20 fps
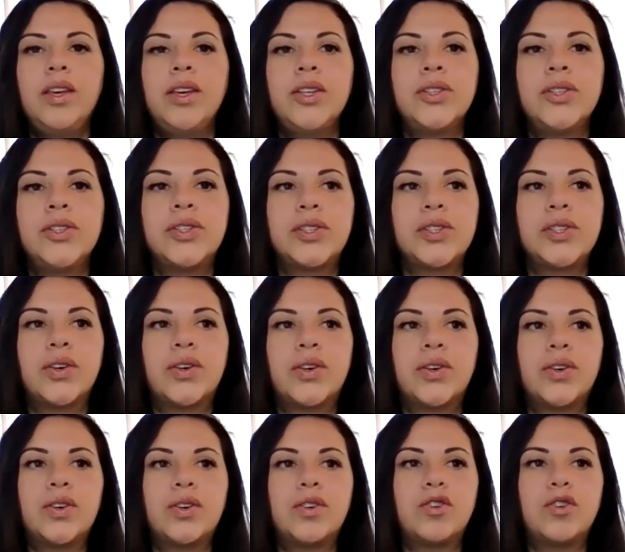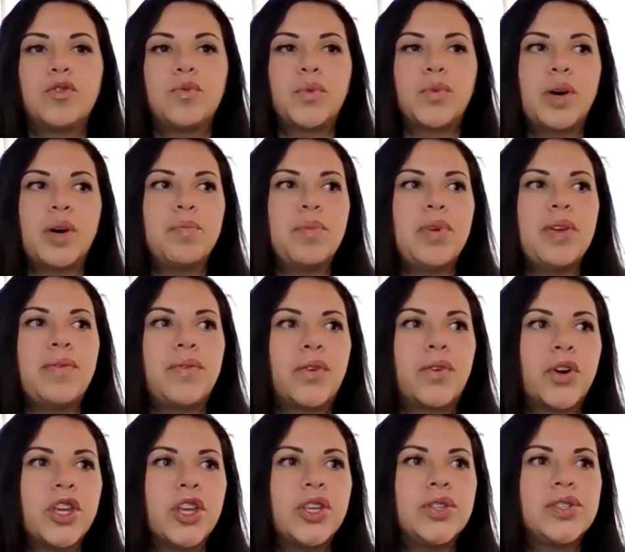So what before
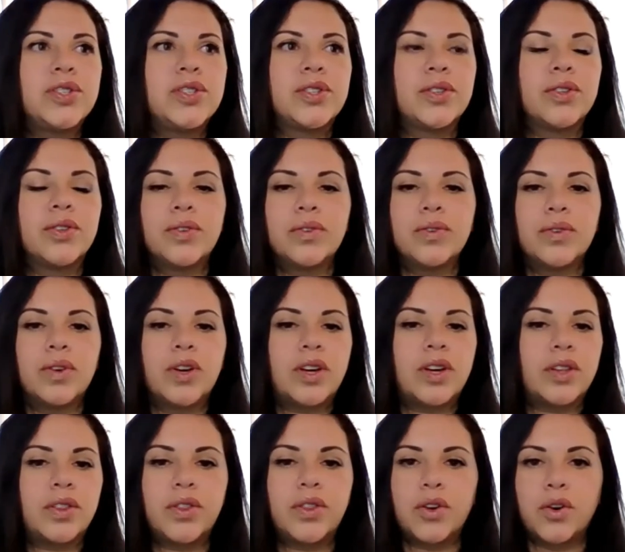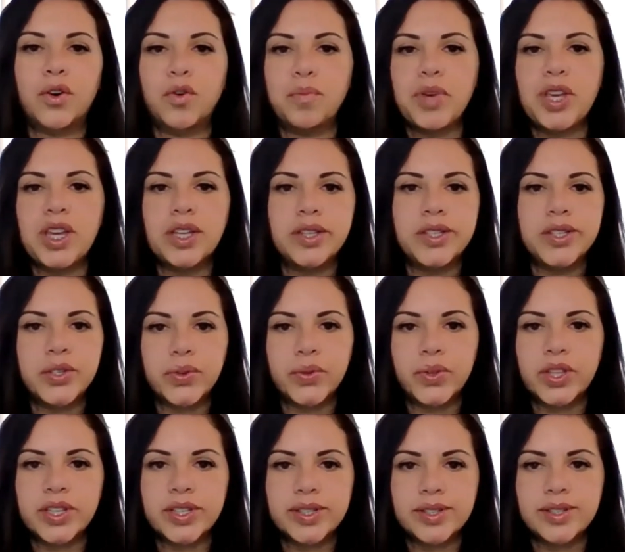used to uh, throw me into
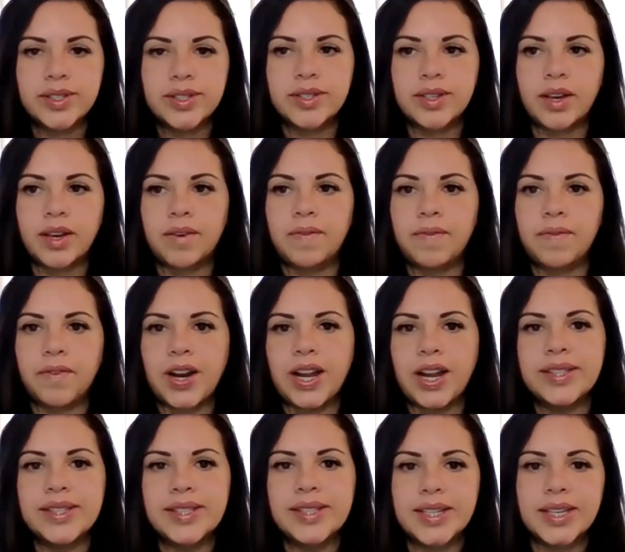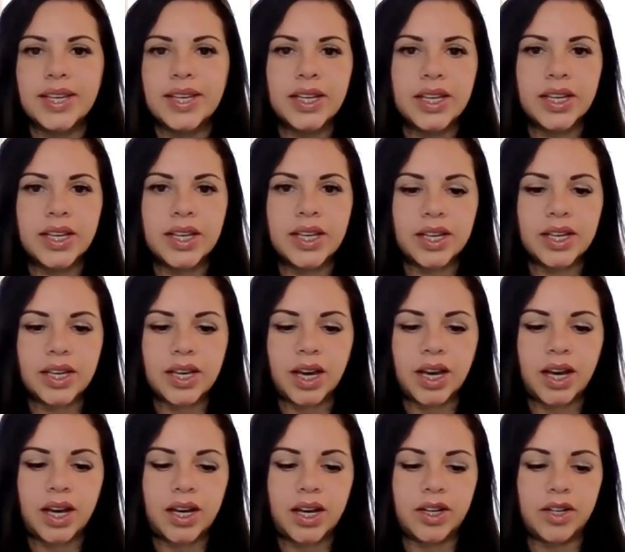this uh, frantic
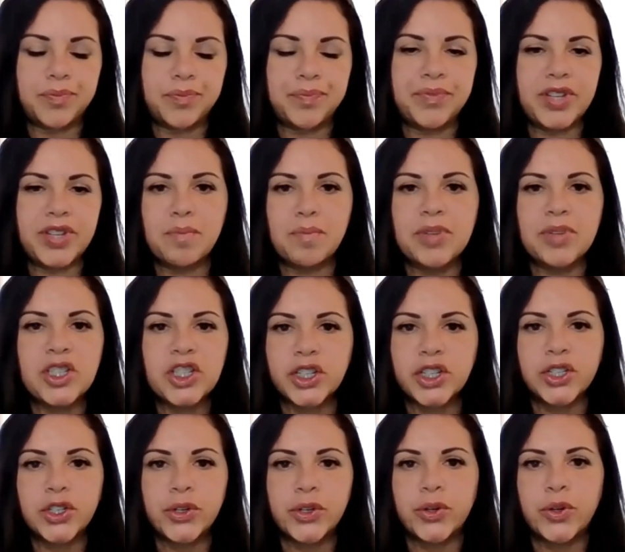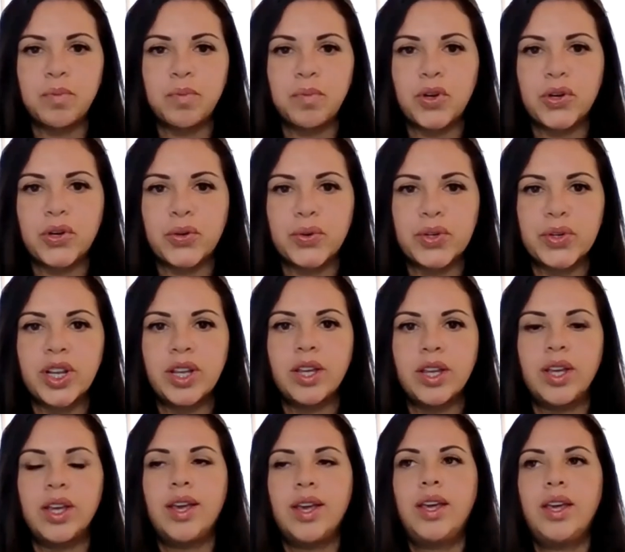uh, damage control mode,
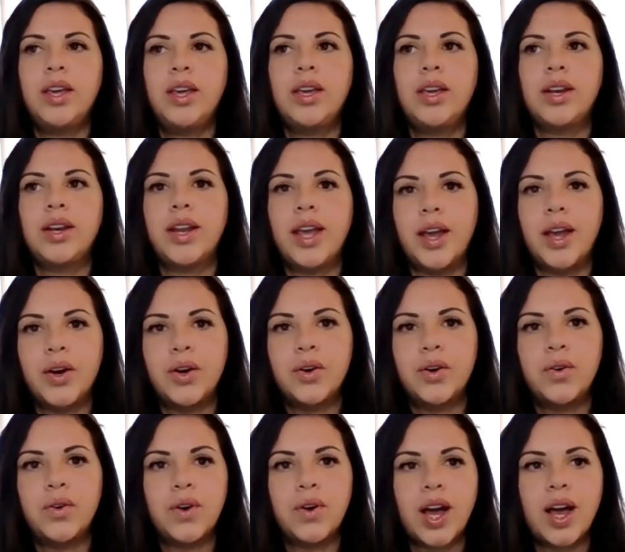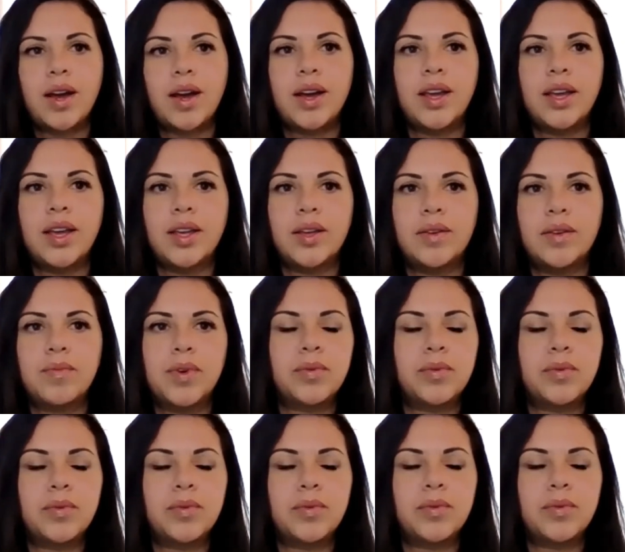now I am
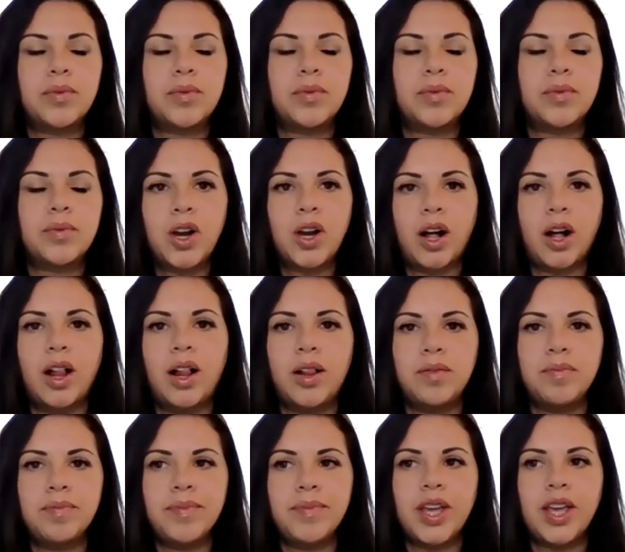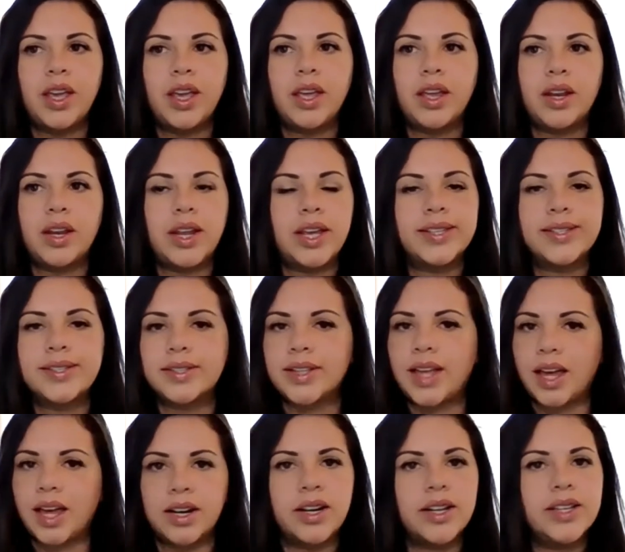able to keep calm. And it's
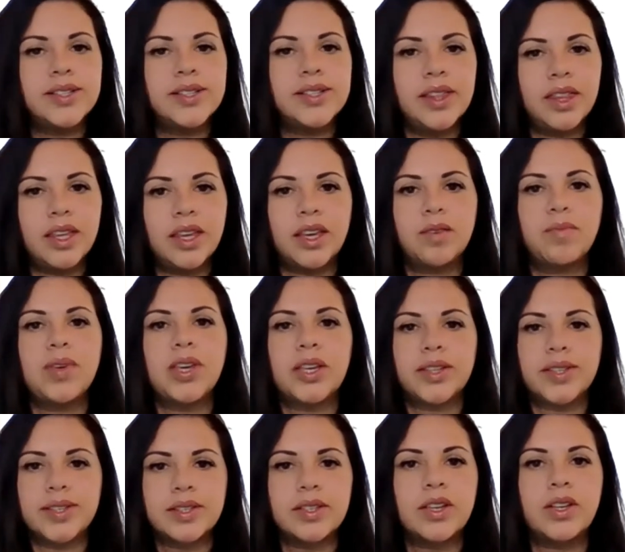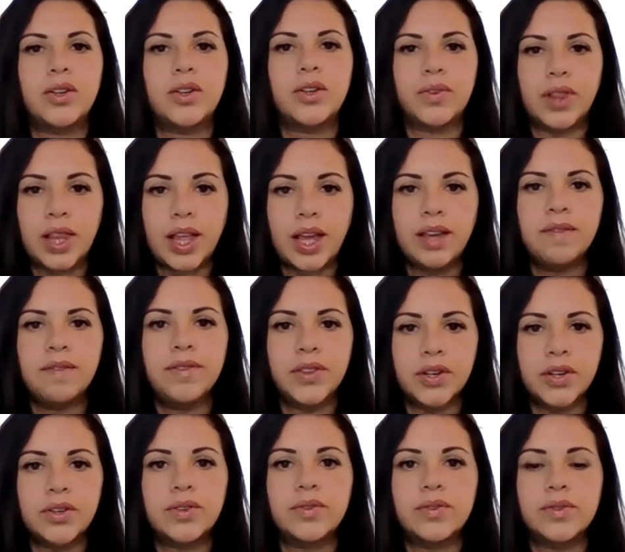not an easy thing, because, you know, life
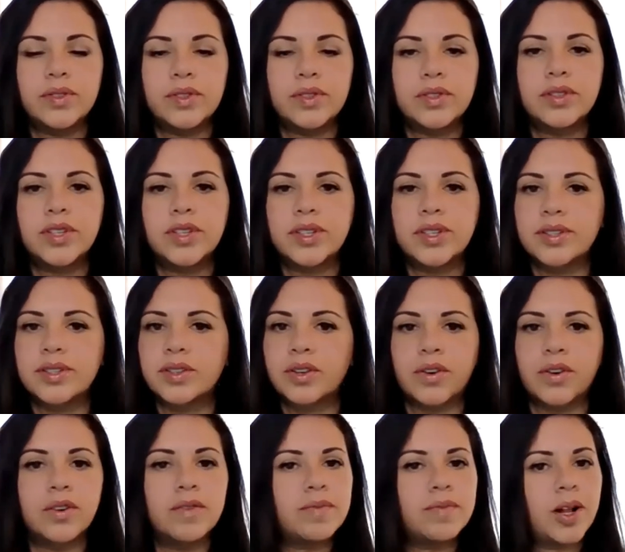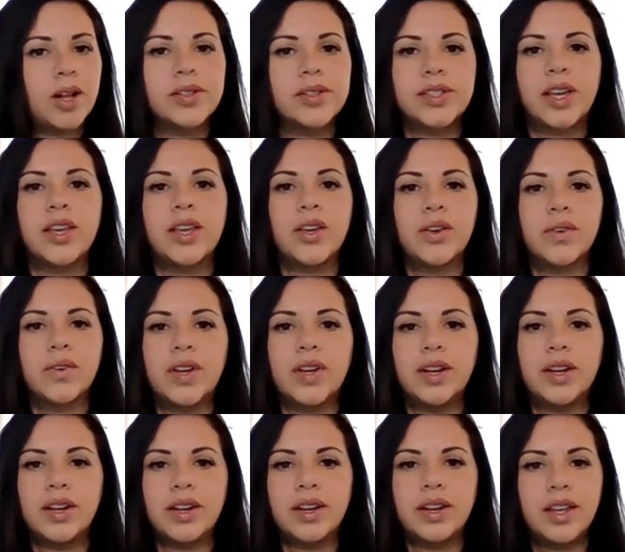throws these curveballs at you,
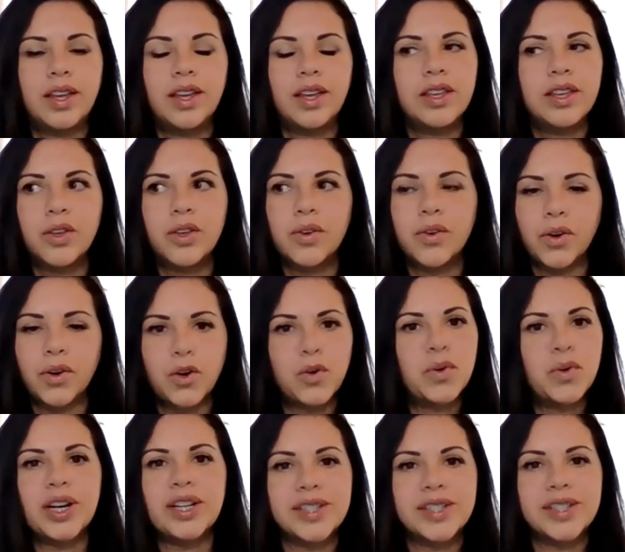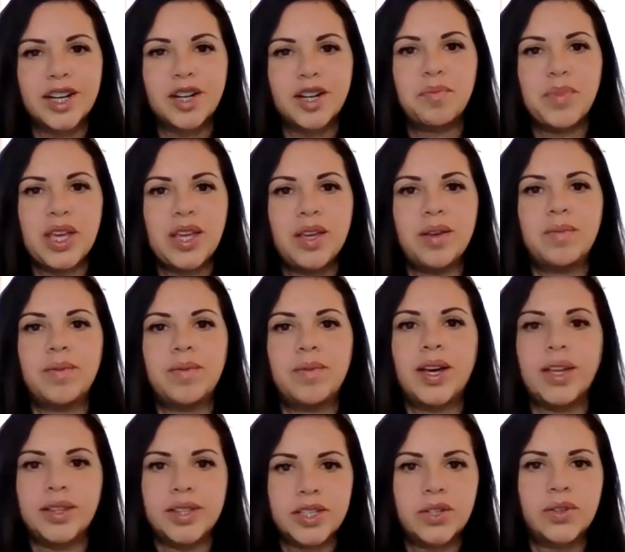and you don't know what it's going to be
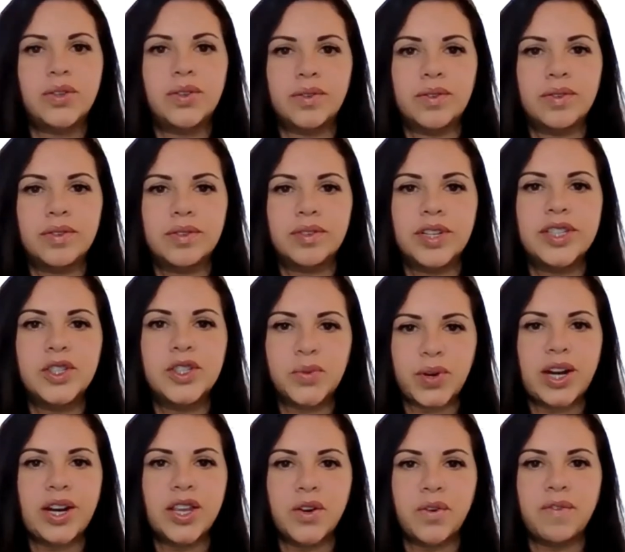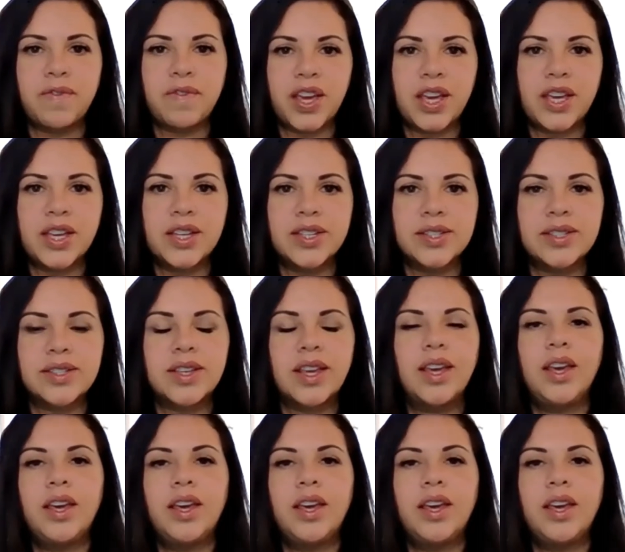until it's right in your face.